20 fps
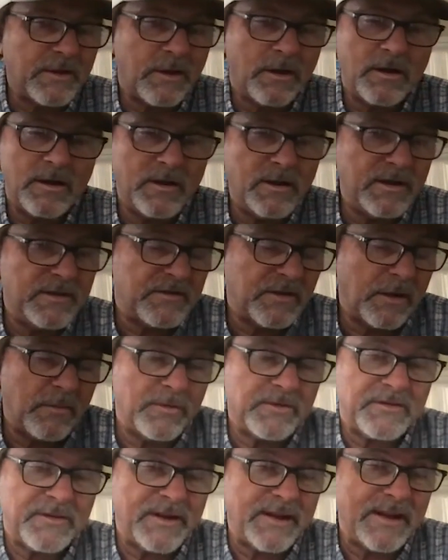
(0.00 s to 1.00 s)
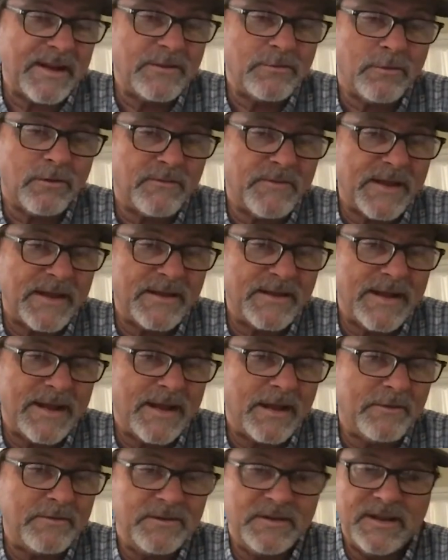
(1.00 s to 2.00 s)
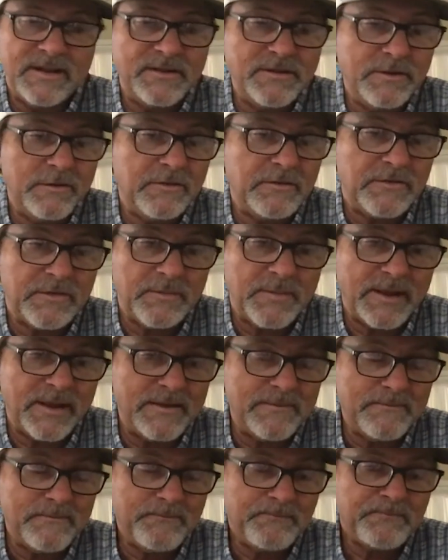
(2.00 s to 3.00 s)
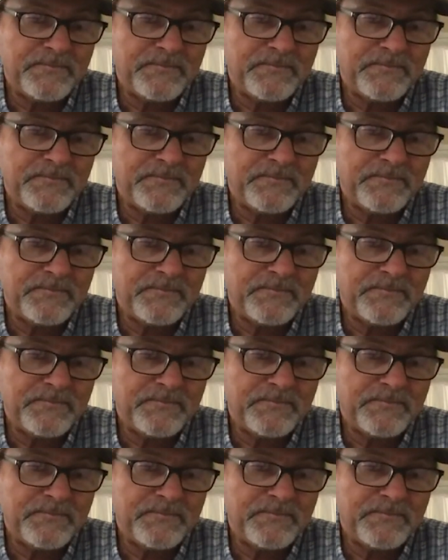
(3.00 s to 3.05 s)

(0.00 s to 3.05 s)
an annual event now. It didn't used to be.